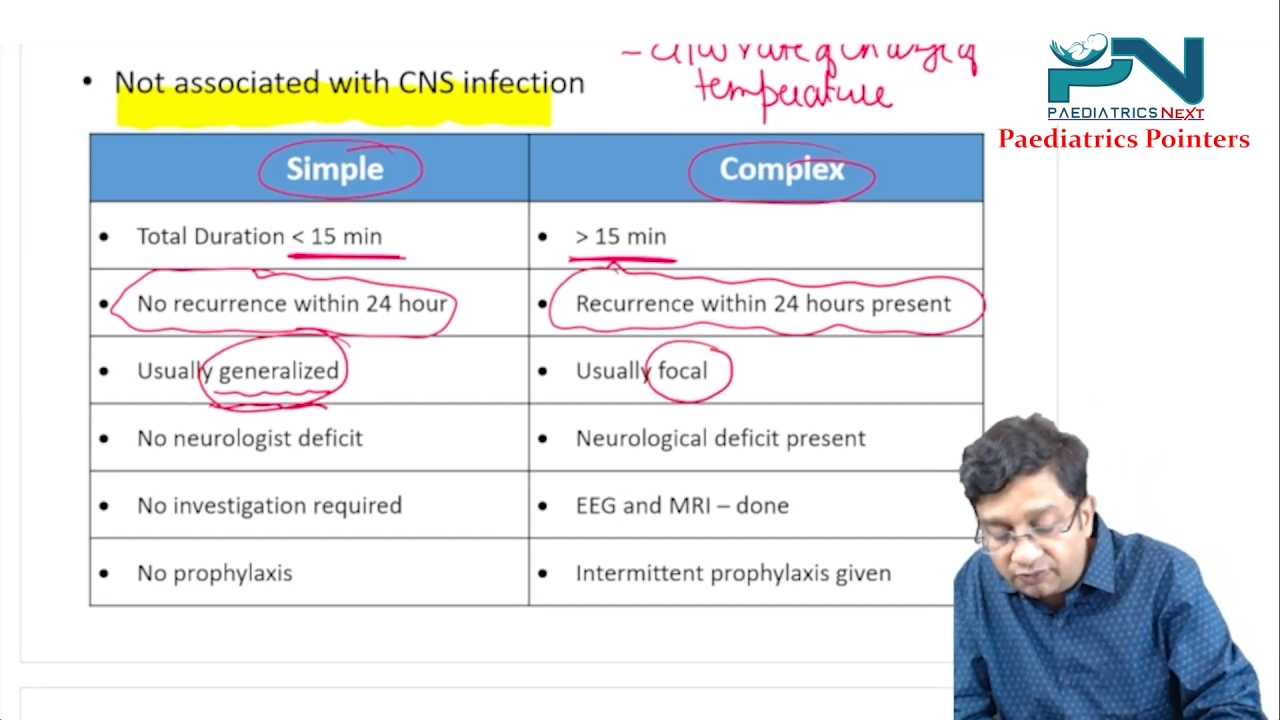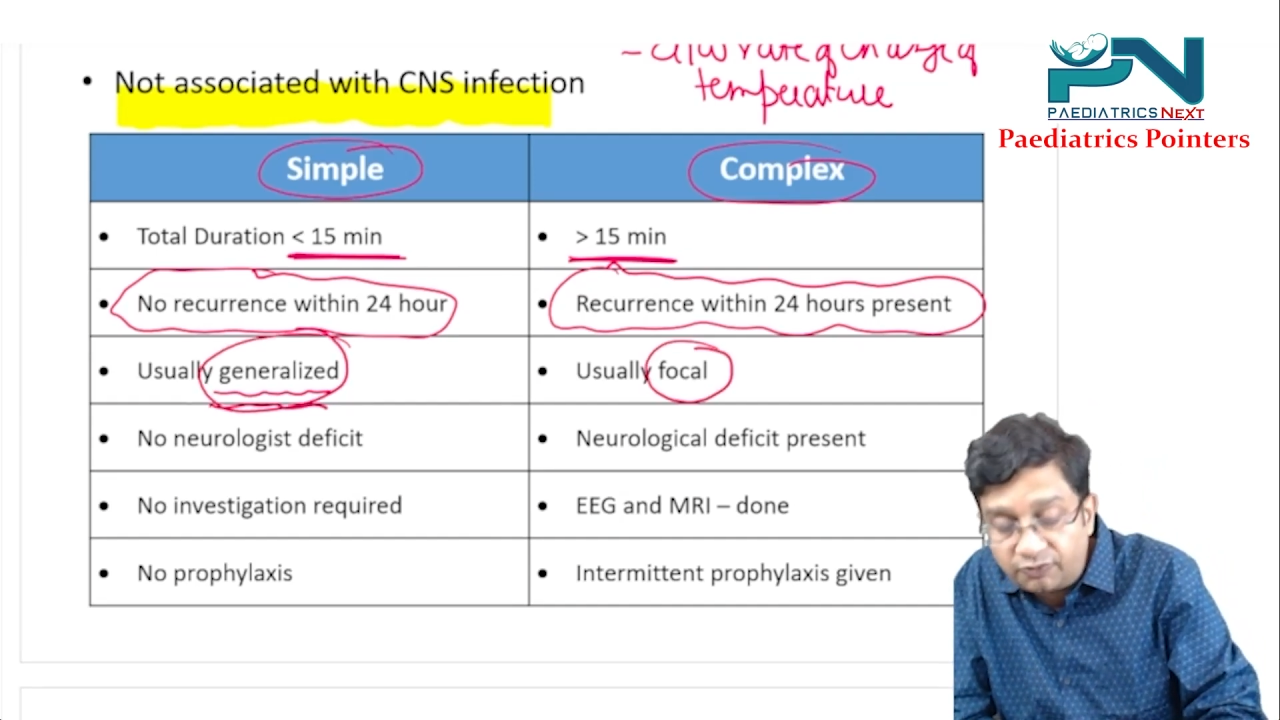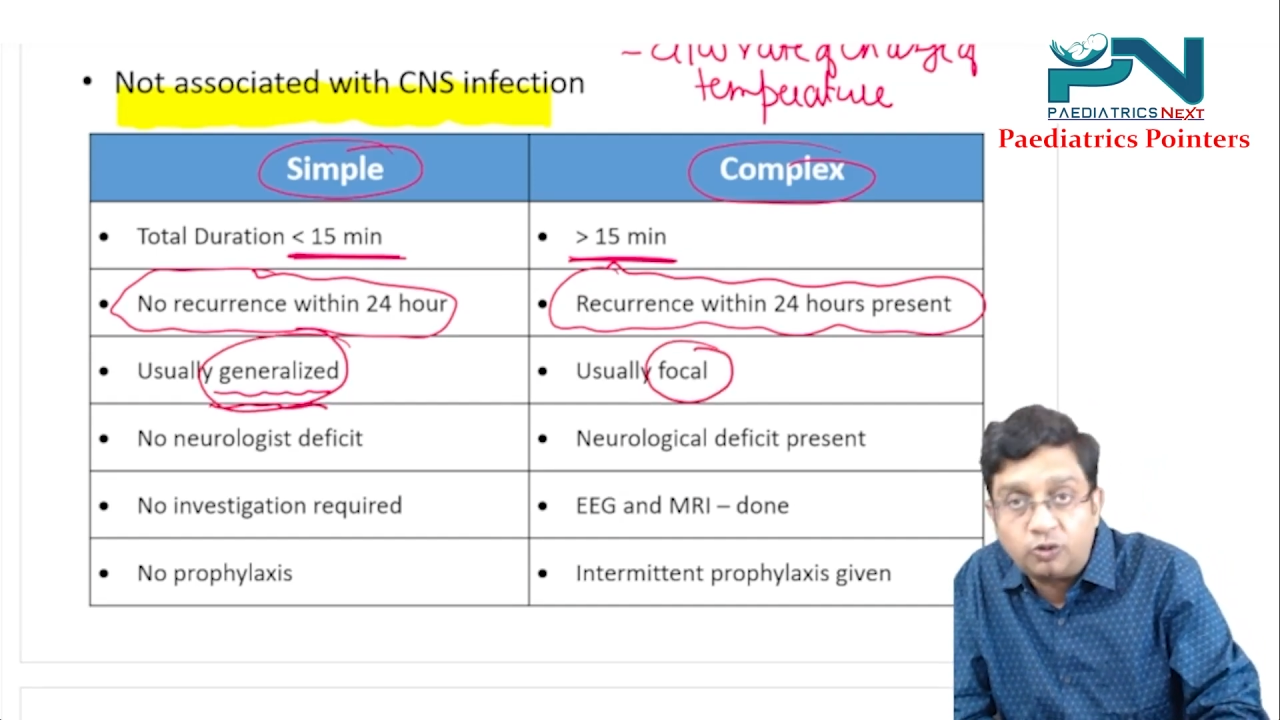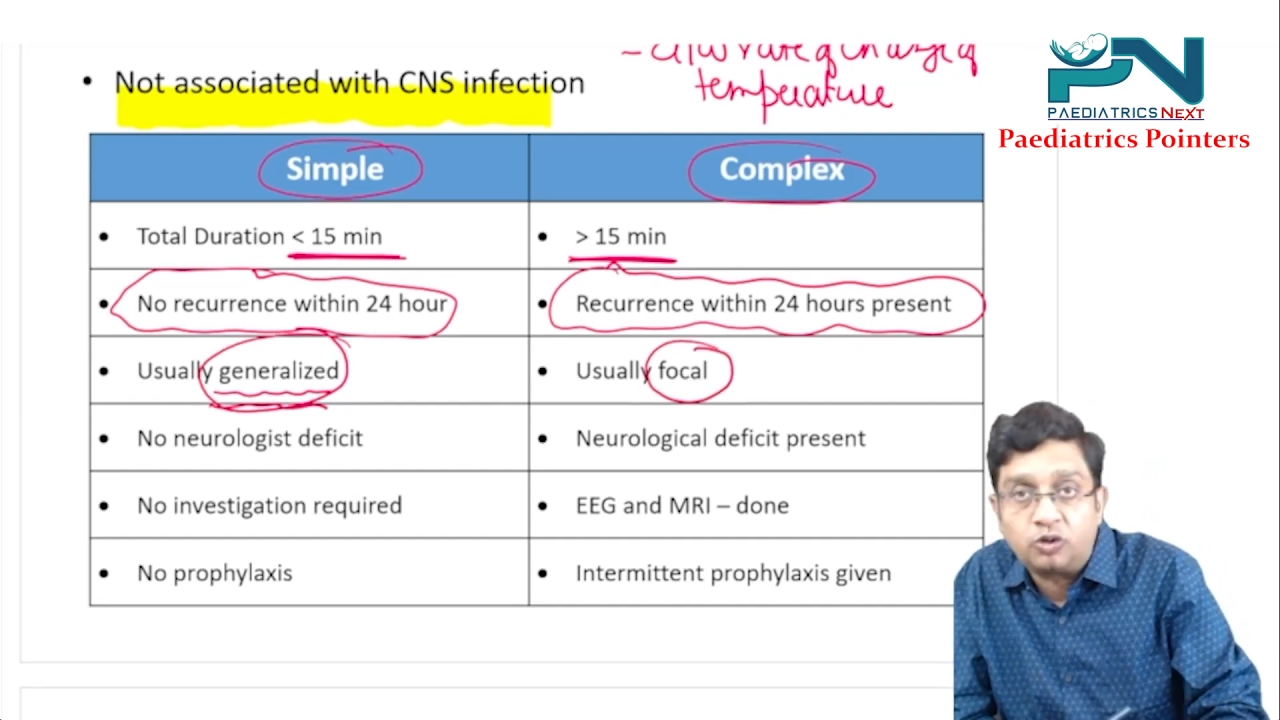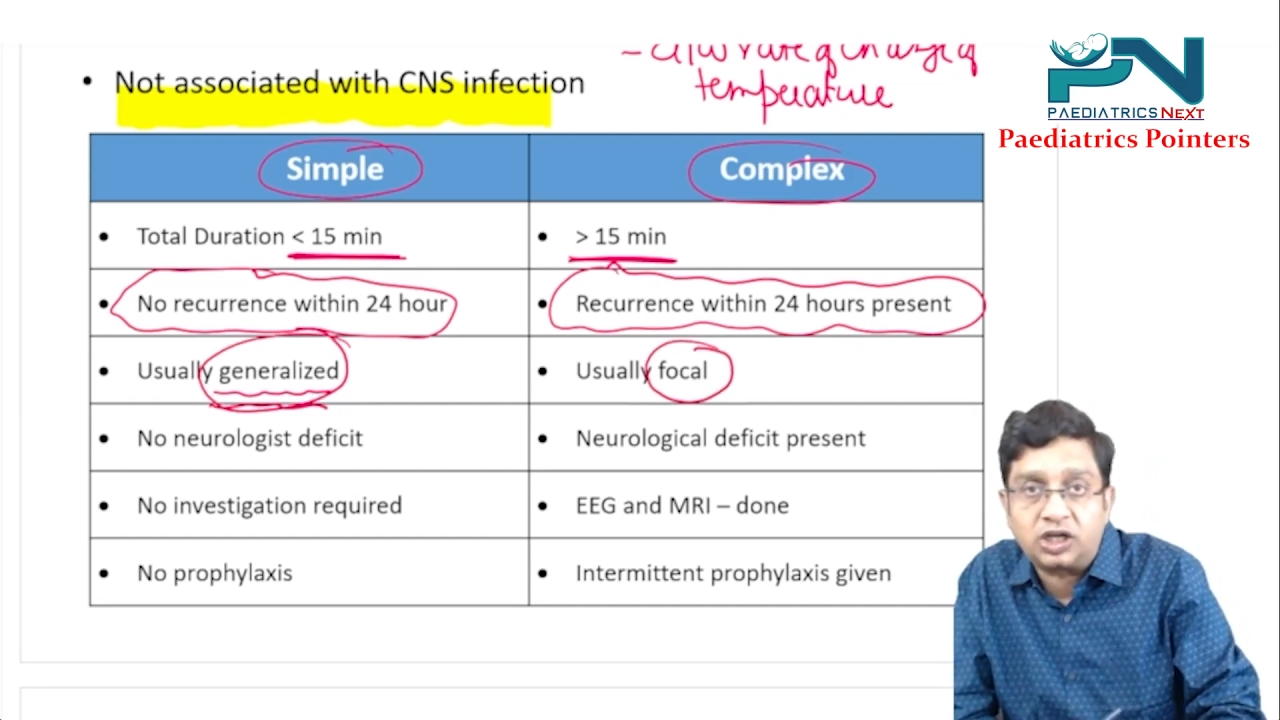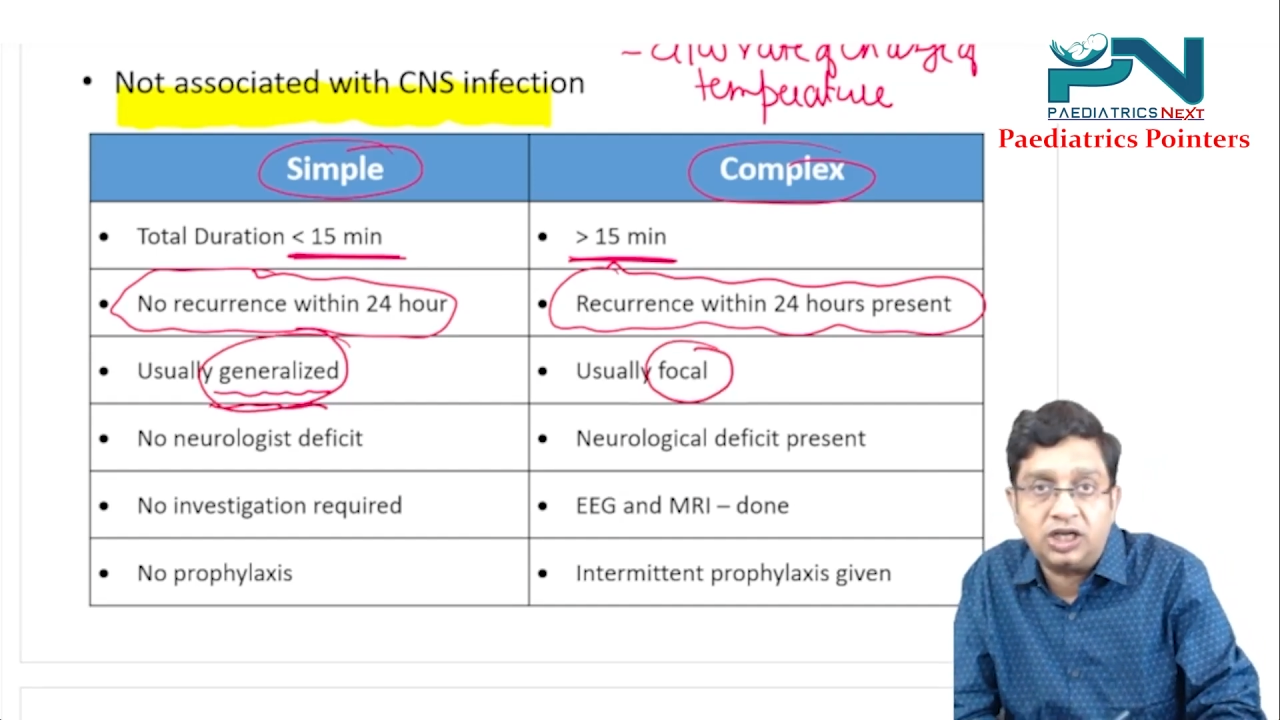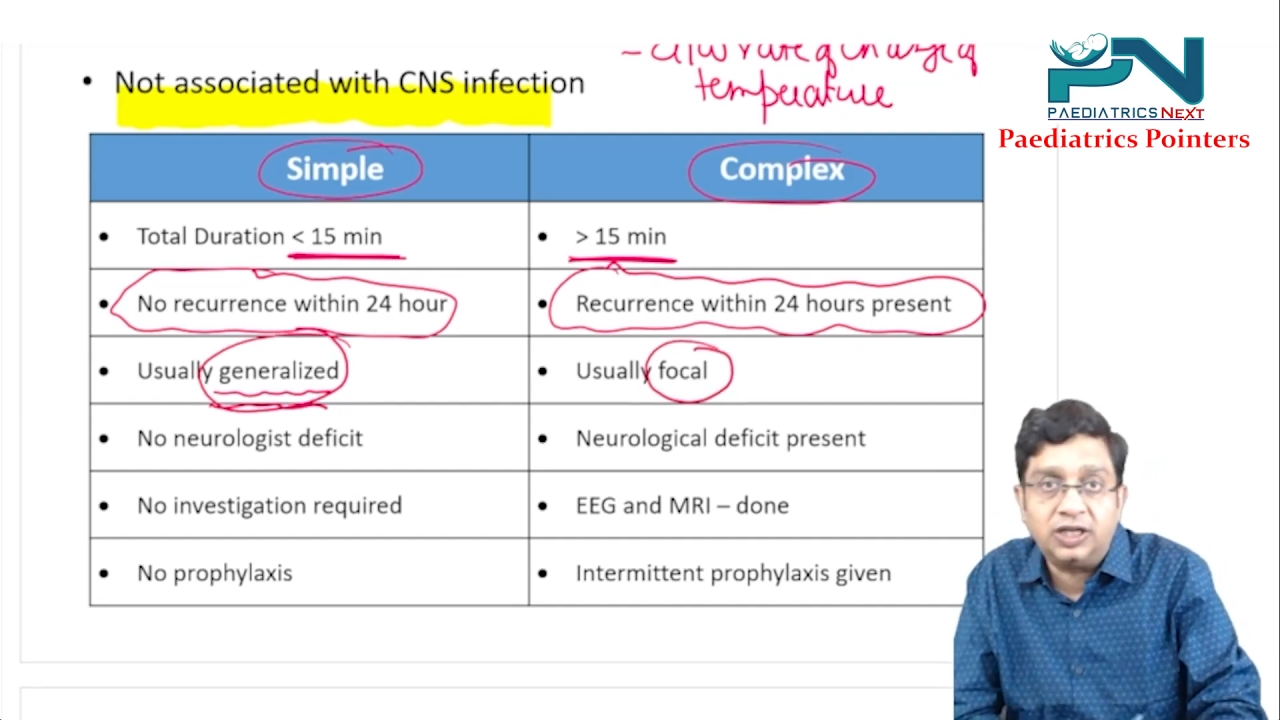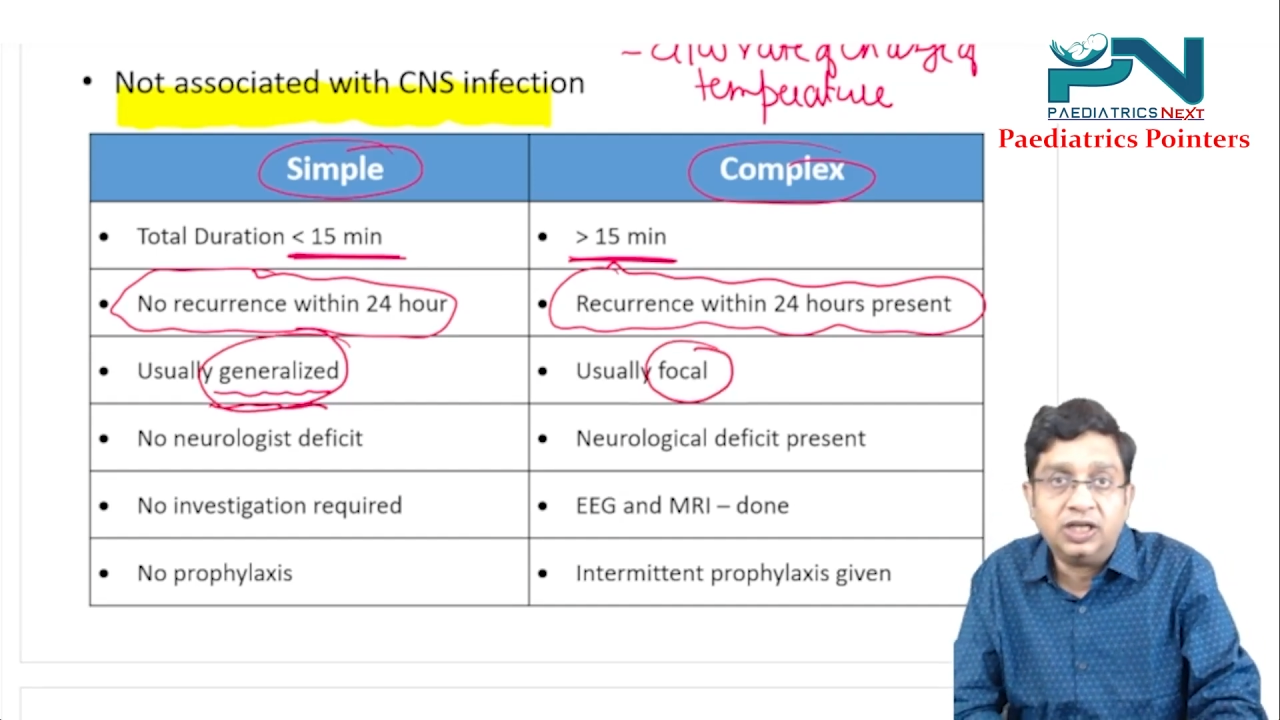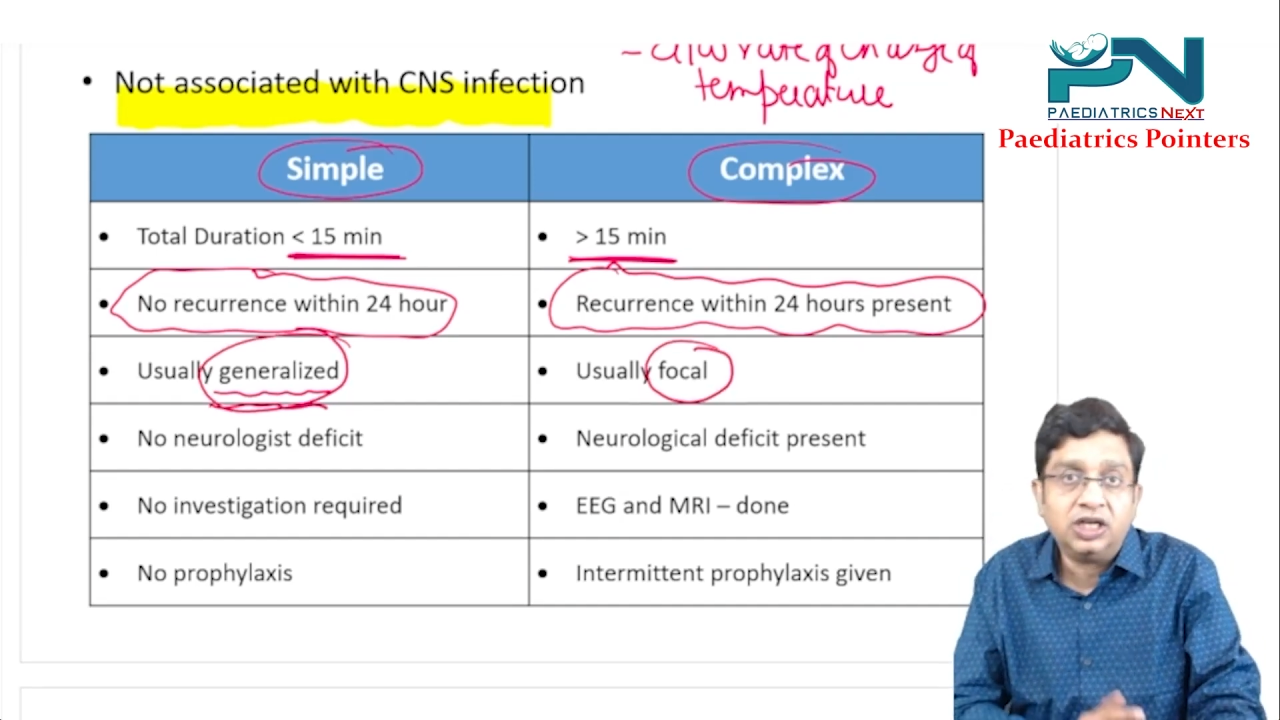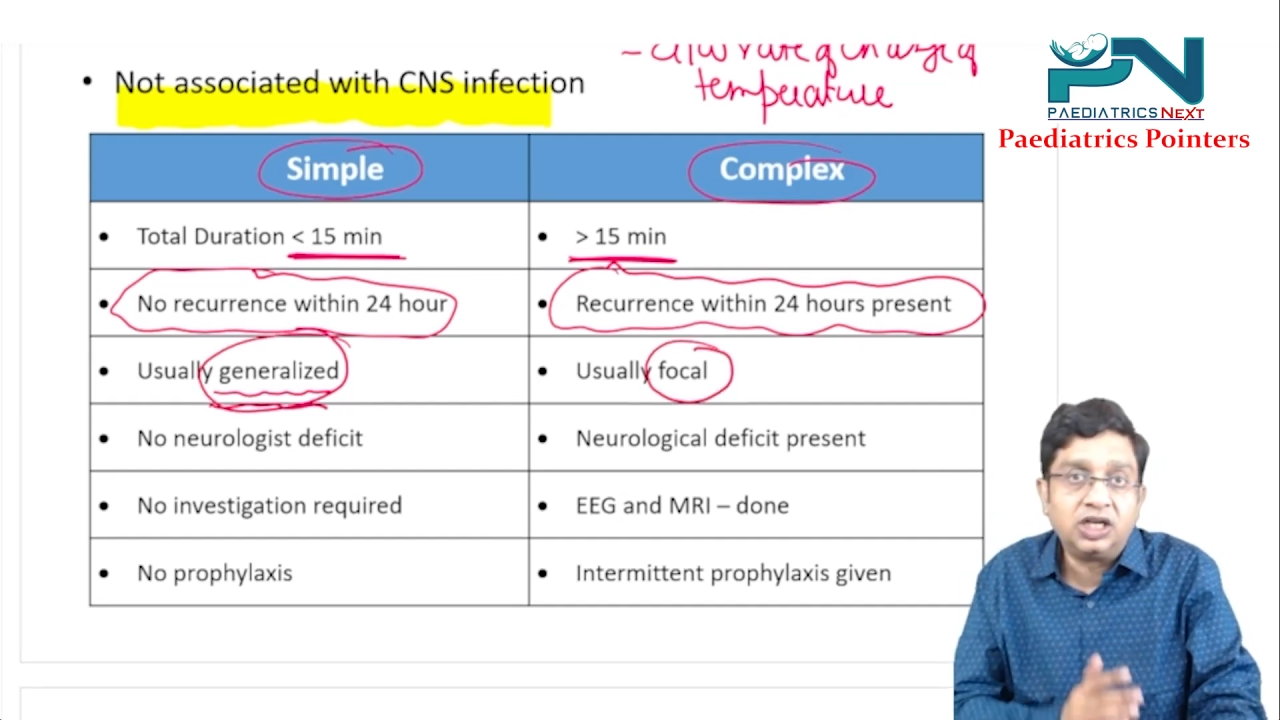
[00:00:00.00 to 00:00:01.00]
focal.